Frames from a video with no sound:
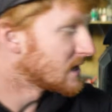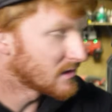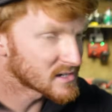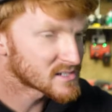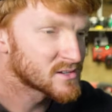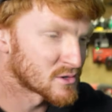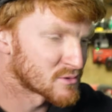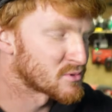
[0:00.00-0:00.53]

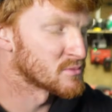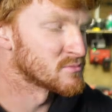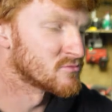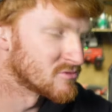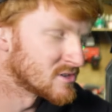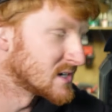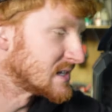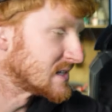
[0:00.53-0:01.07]
That's not a problem
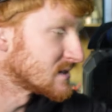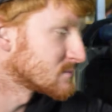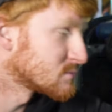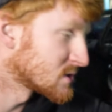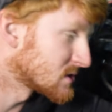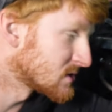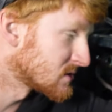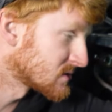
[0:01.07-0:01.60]
really
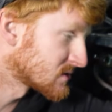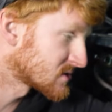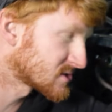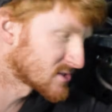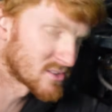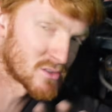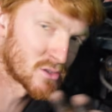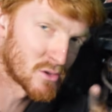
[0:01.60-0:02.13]
because
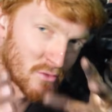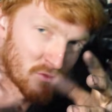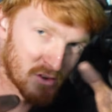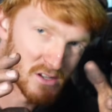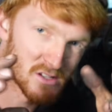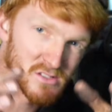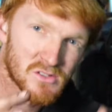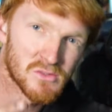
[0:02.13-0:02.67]
they're
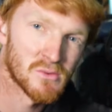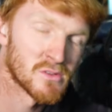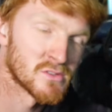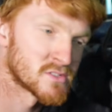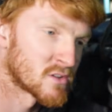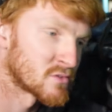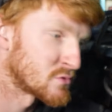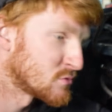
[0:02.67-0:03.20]
fixed to one
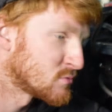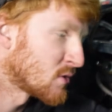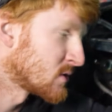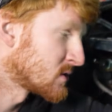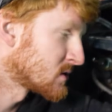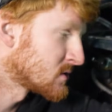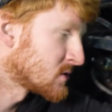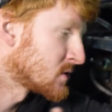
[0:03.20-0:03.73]
central
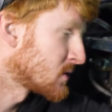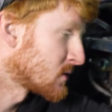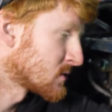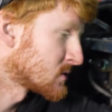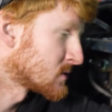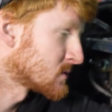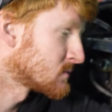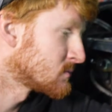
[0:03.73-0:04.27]
point and they're not
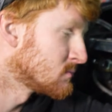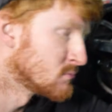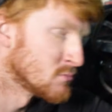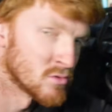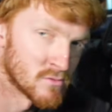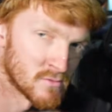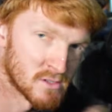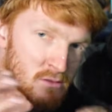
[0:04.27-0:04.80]
going to
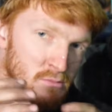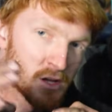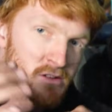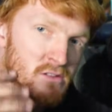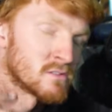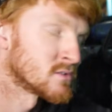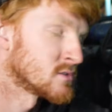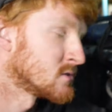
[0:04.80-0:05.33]
move
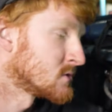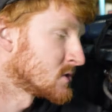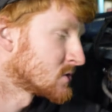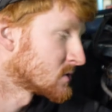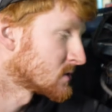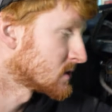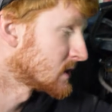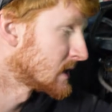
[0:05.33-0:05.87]
independently of
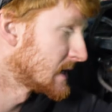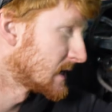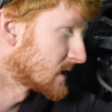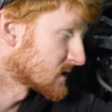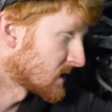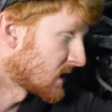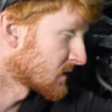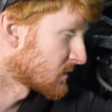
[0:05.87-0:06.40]
each other.
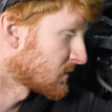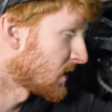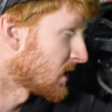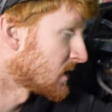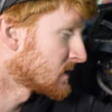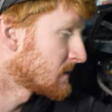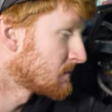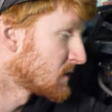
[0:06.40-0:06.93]
So that's
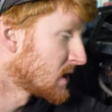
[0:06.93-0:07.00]
fine.